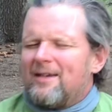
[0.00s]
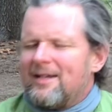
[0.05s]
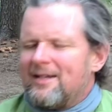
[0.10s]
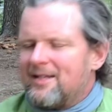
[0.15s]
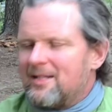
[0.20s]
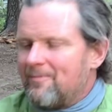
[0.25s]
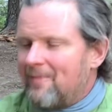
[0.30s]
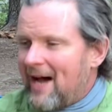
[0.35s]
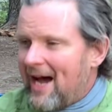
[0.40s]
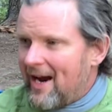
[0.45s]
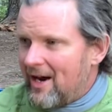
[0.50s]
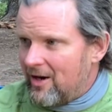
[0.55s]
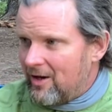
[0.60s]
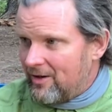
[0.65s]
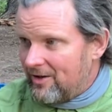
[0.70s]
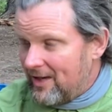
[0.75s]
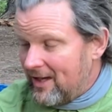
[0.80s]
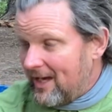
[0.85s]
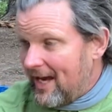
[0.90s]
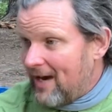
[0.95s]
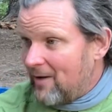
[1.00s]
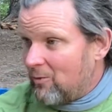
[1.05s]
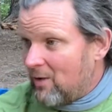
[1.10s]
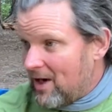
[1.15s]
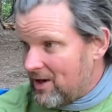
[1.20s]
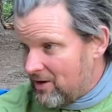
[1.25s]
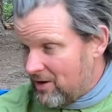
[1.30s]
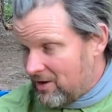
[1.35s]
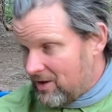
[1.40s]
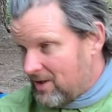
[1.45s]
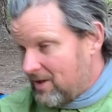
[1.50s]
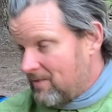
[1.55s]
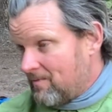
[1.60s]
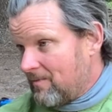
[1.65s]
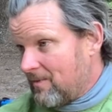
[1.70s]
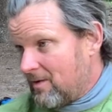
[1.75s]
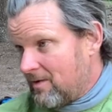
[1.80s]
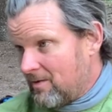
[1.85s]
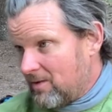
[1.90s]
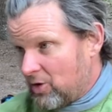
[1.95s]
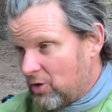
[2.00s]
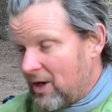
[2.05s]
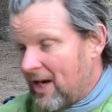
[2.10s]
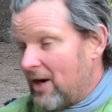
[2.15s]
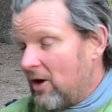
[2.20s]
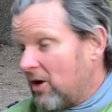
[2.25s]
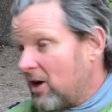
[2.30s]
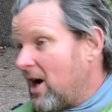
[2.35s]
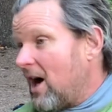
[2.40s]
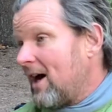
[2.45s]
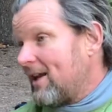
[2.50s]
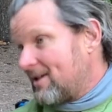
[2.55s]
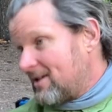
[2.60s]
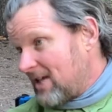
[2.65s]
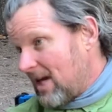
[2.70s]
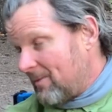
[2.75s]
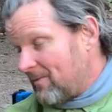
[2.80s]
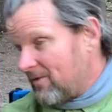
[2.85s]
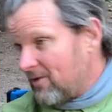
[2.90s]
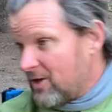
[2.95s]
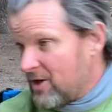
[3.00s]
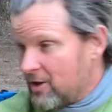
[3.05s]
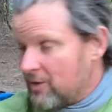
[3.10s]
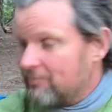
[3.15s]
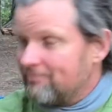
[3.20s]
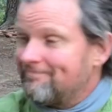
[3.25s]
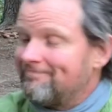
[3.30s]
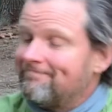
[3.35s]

inspired the Eight Wonders Trail concept for you?